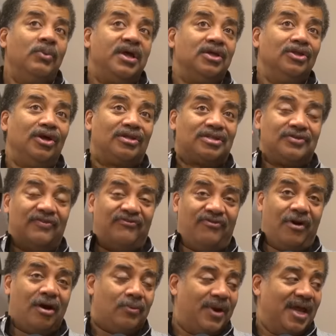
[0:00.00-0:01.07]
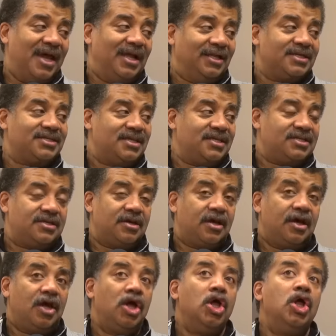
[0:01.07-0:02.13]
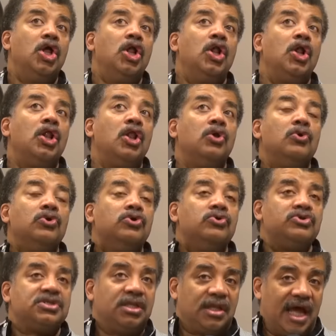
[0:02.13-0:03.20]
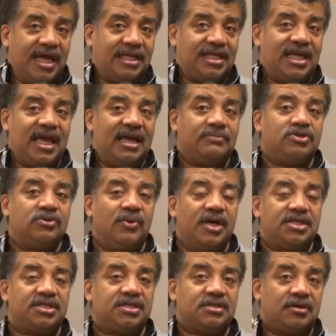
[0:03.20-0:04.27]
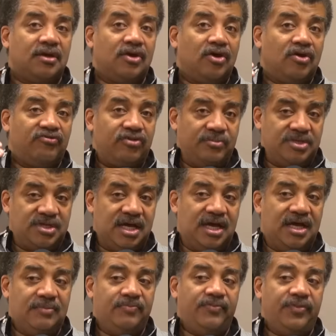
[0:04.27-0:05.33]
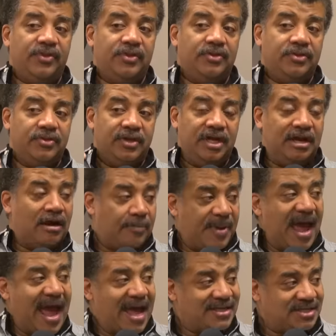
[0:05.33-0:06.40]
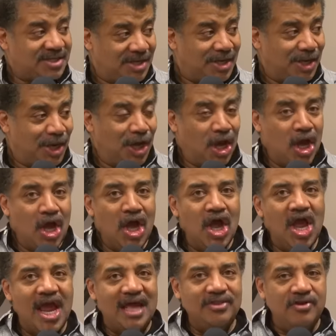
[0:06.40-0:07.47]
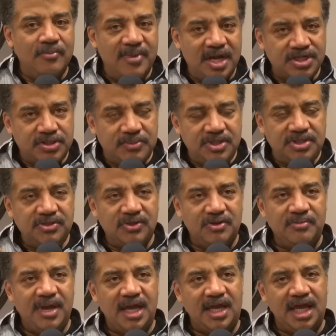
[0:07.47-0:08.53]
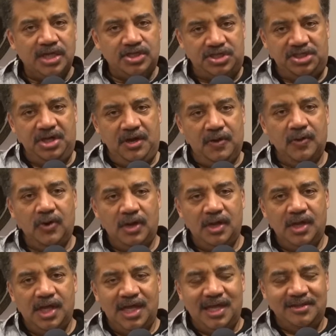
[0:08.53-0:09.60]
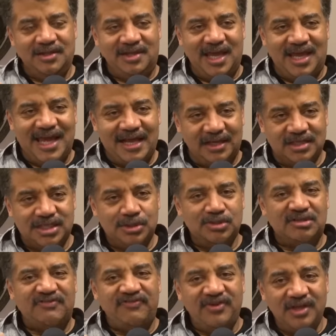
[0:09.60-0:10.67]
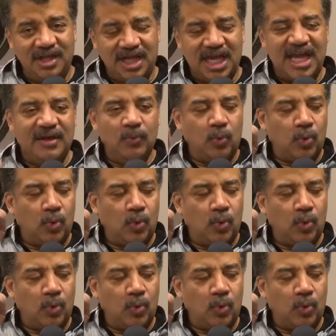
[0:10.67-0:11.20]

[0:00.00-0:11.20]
we can look to faraway galaxies. Right. Whose light came to us from a time in our past. Right. And there are measurements you can make and show that that galaxy was feeling a